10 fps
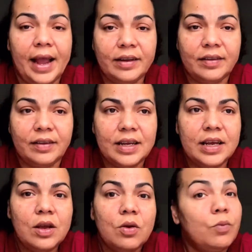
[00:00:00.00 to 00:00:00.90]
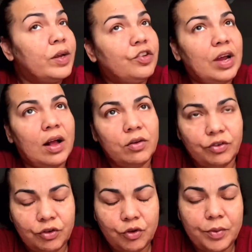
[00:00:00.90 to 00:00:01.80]
etsy which i
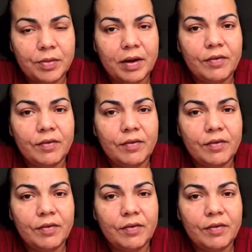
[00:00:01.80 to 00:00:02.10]
also do with my